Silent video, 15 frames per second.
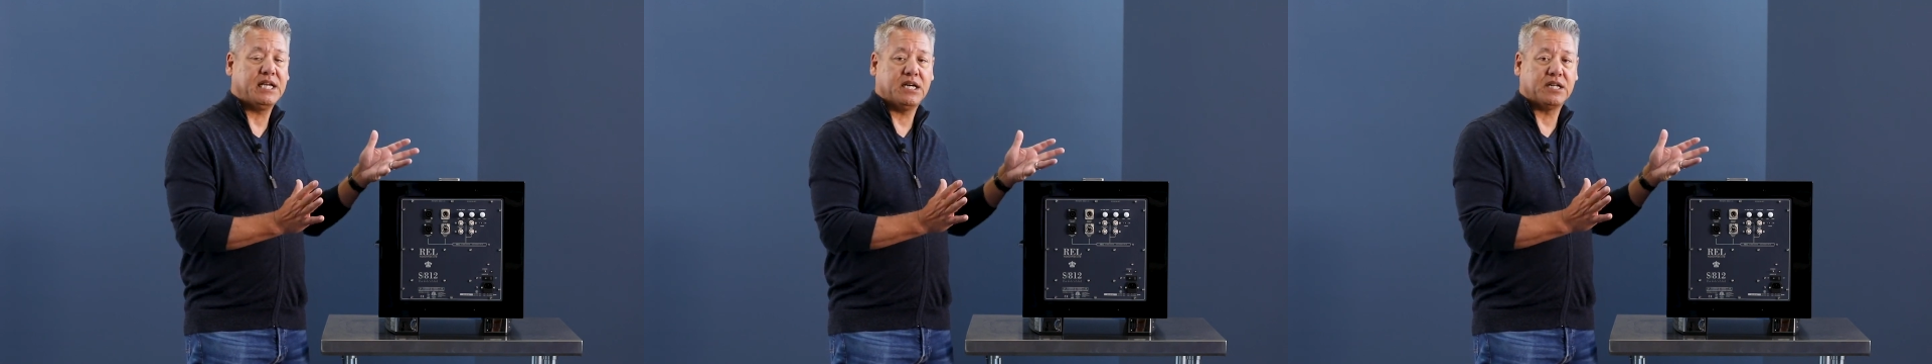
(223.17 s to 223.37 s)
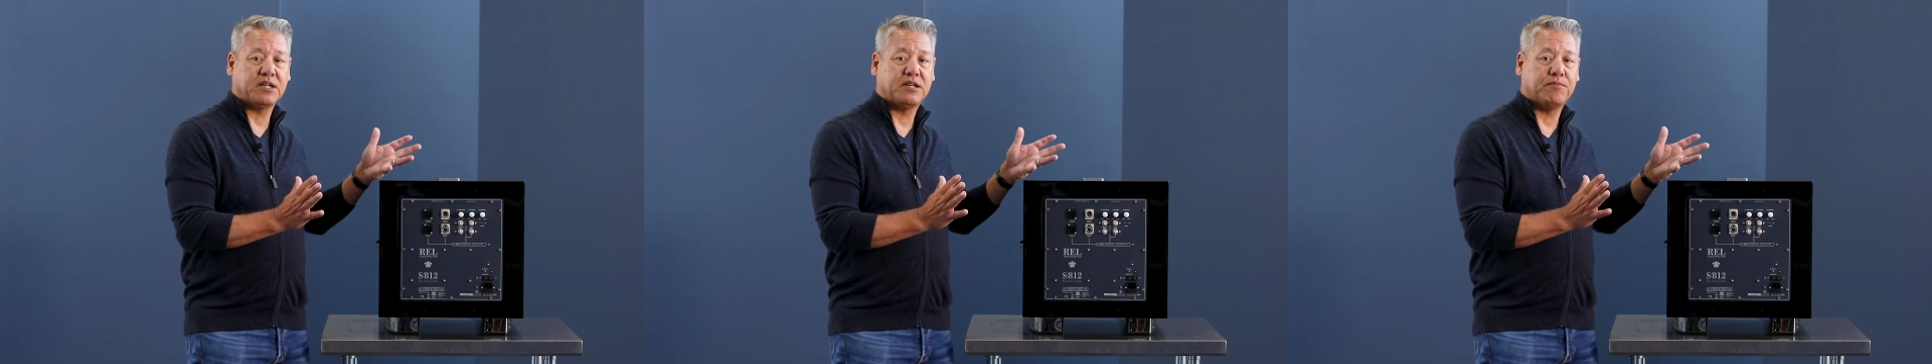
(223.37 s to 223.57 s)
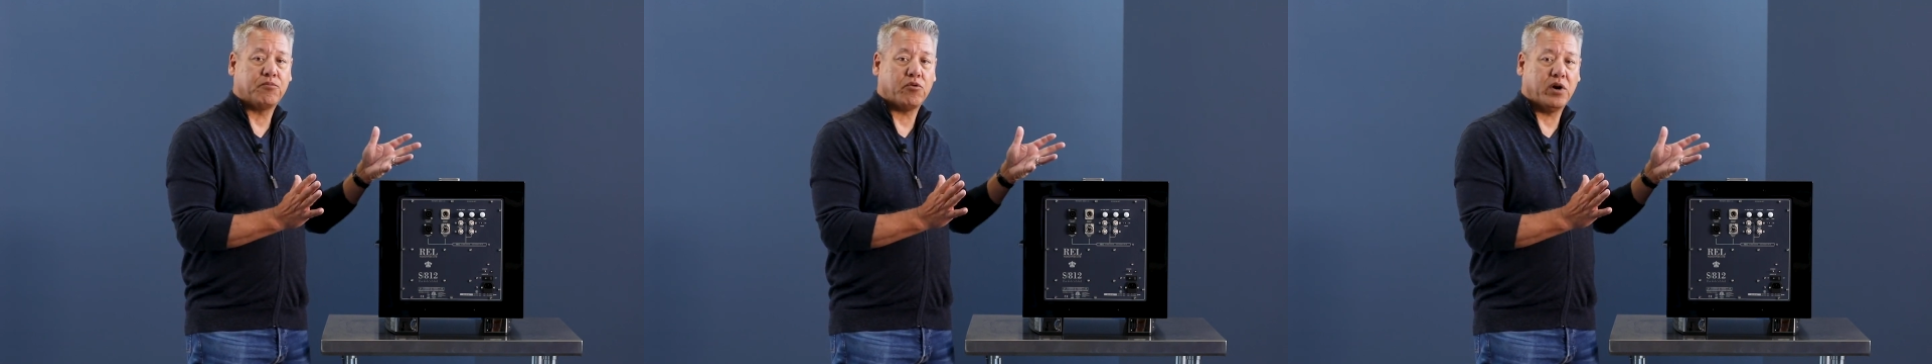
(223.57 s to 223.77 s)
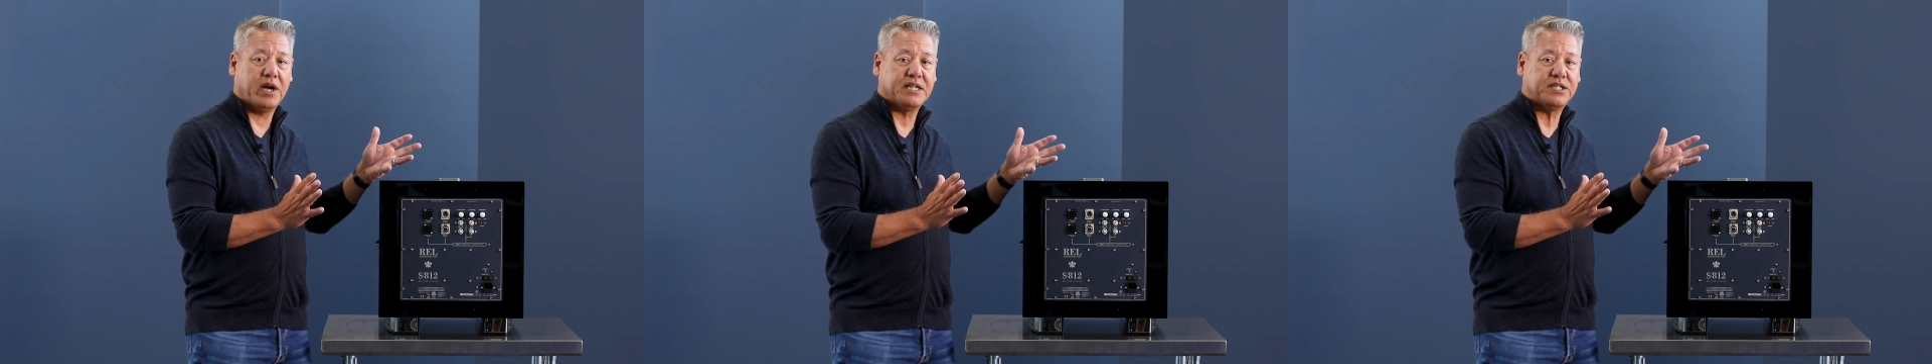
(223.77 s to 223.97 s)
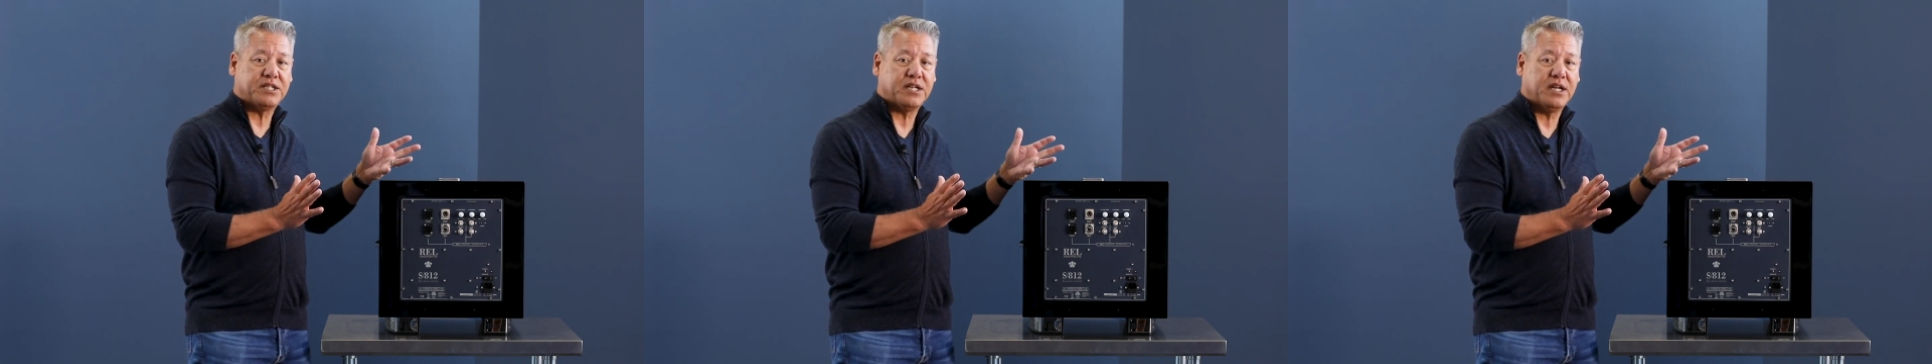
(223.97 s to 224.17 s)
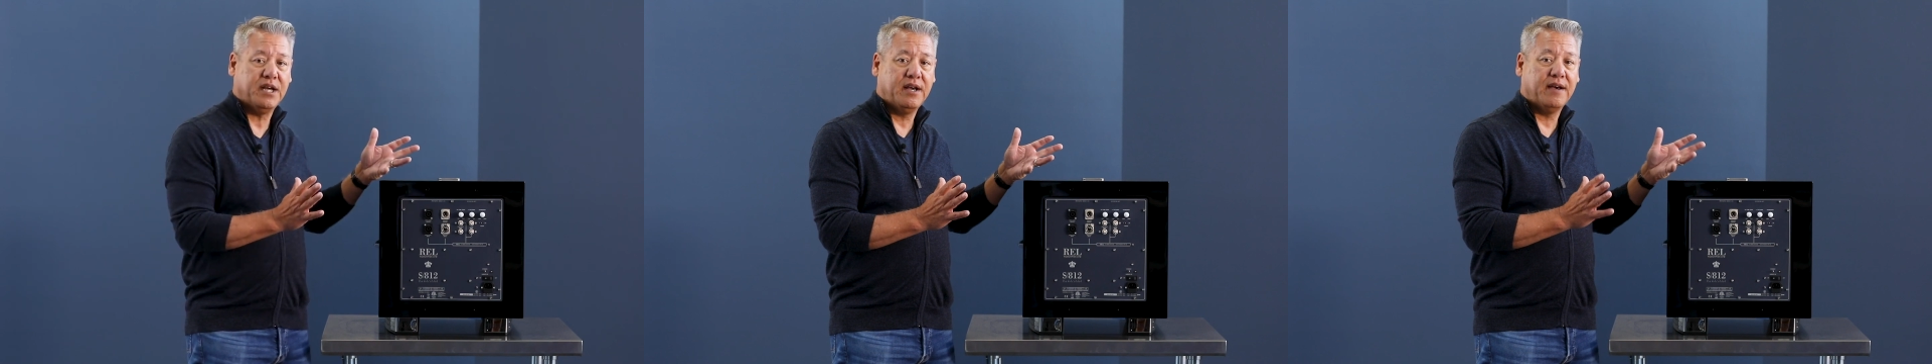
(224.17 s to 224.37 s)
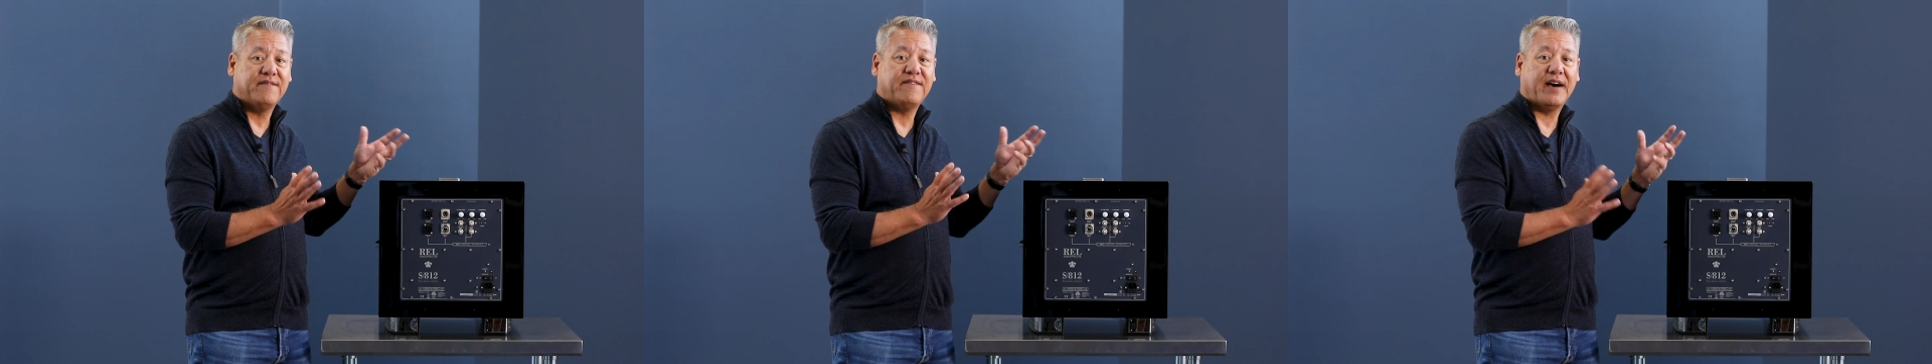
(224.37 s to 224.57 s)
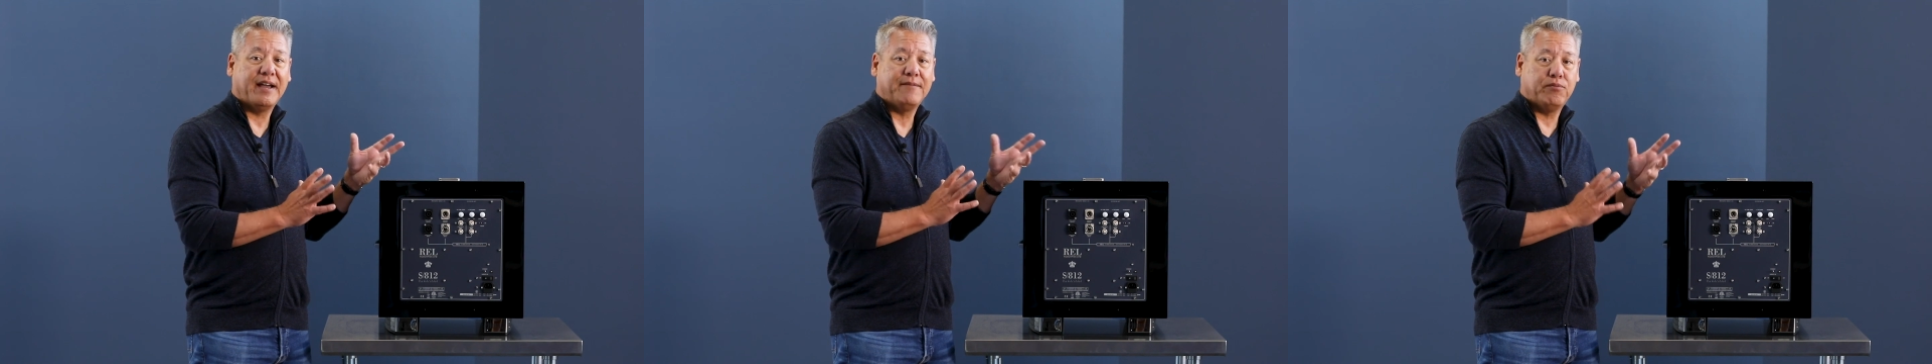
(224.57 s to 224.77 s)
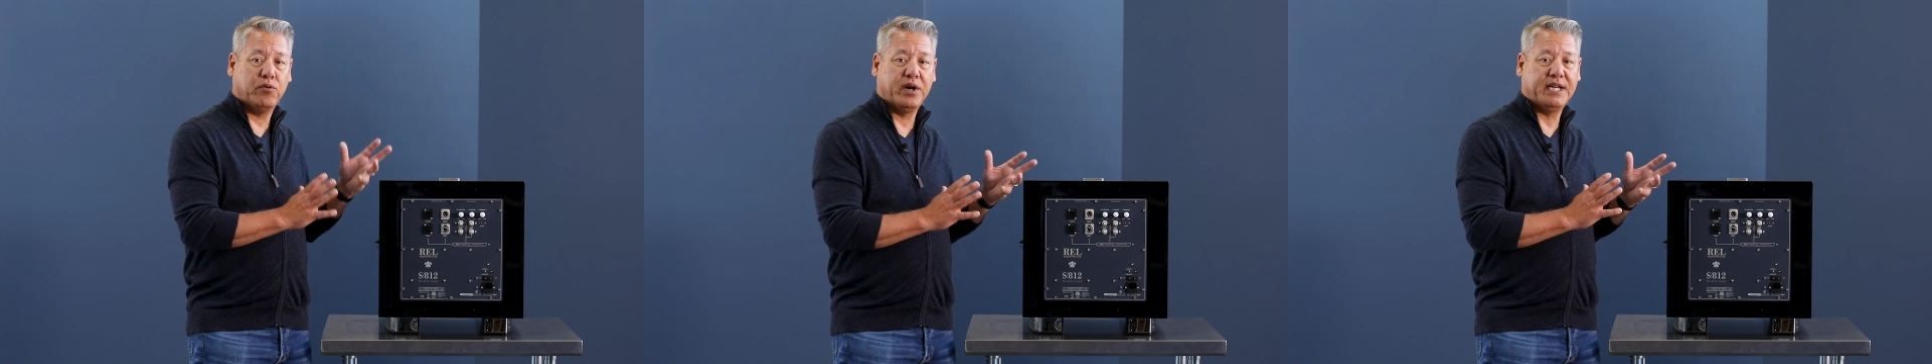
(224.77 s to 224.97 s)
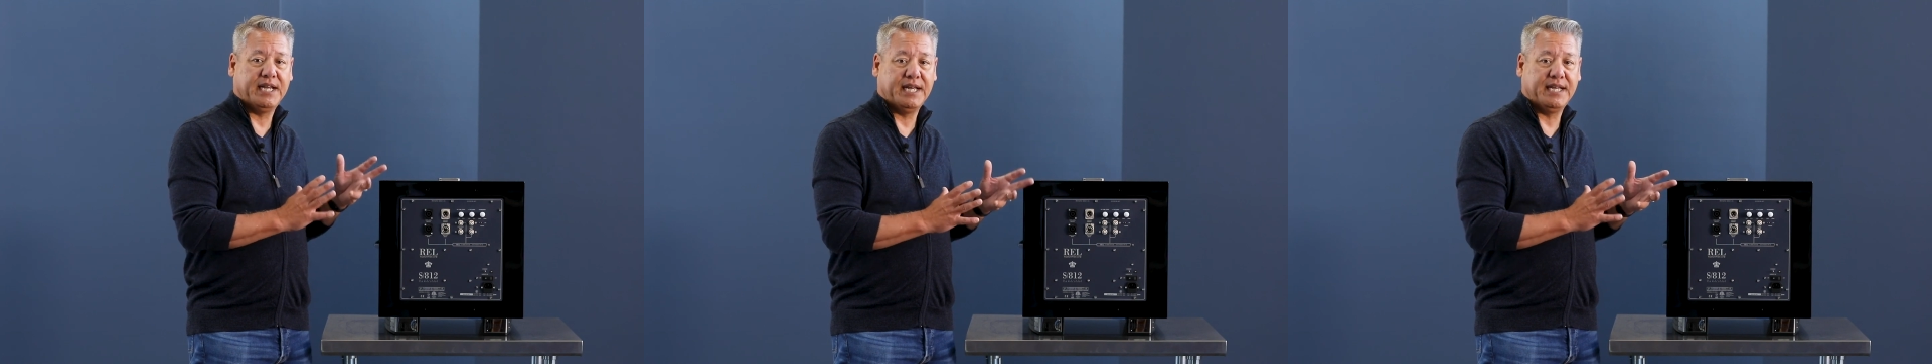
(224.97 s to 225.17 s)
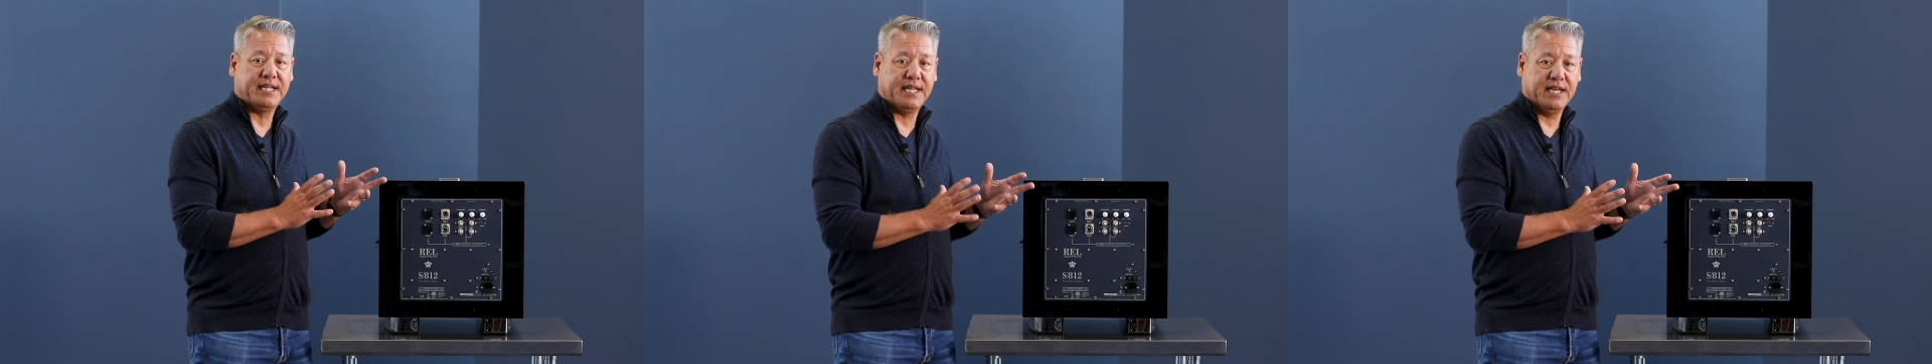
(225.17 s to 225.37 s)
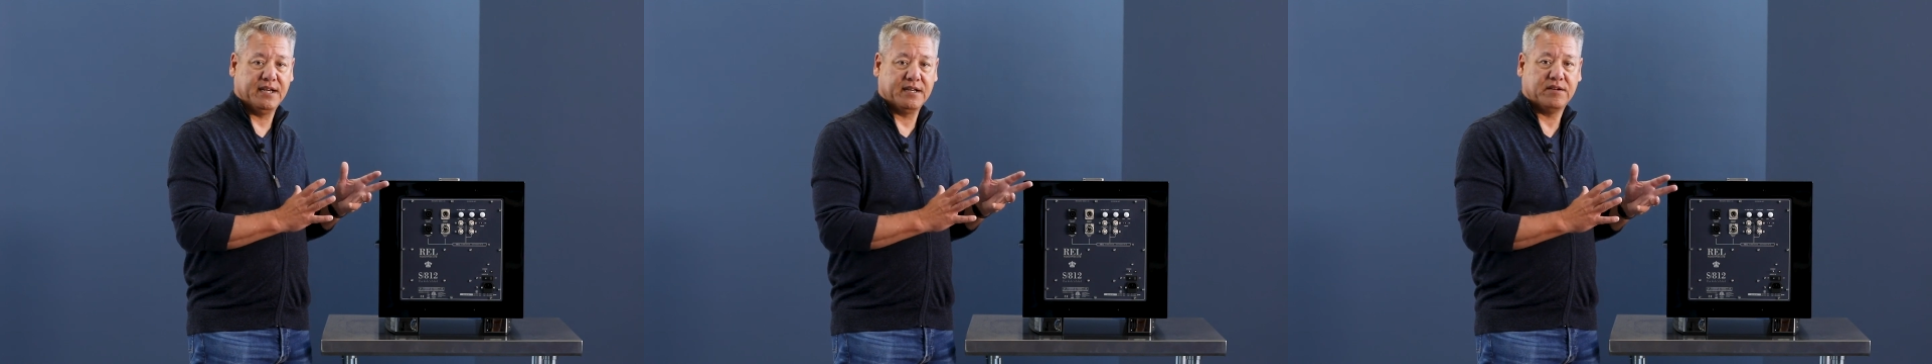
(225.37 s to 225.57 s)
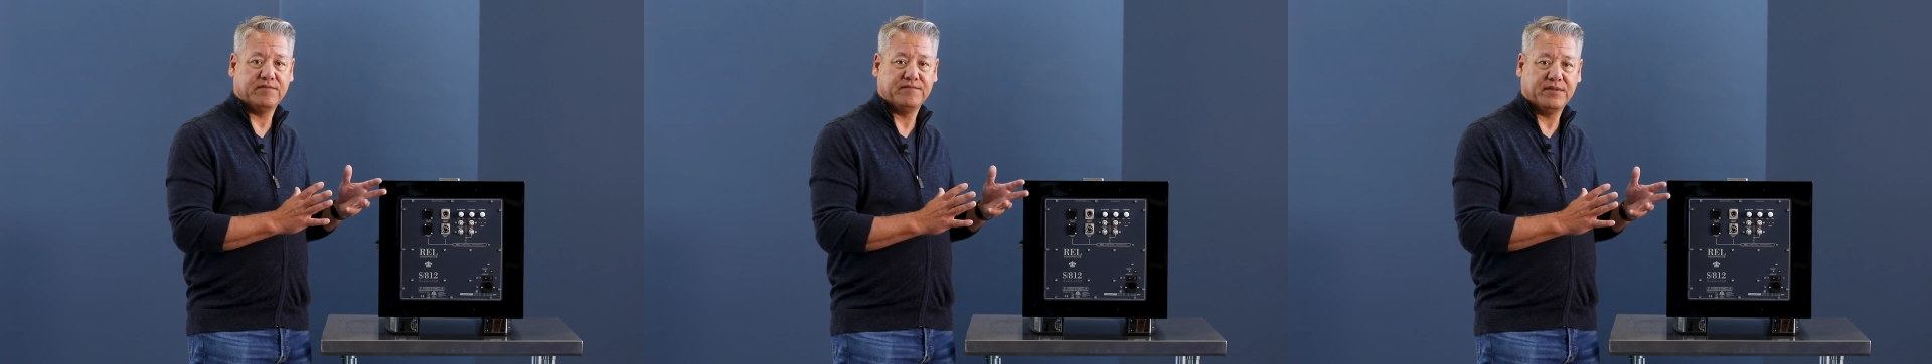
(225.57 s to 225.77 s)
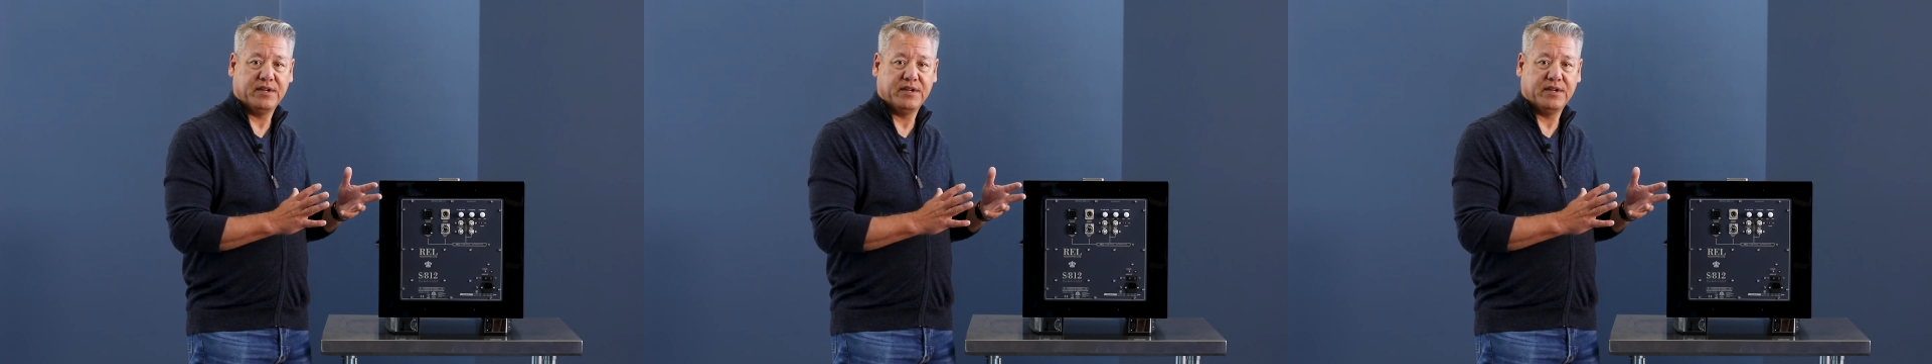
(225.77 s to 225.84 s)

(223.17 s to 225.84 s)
uncompressed 5.8 gig,